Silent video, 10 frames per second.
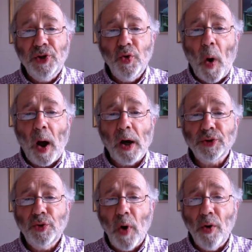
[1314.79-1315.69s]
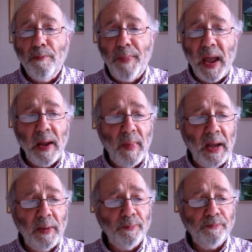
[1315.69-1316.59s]
you are to obey
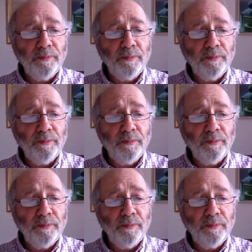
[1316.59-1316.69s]
me.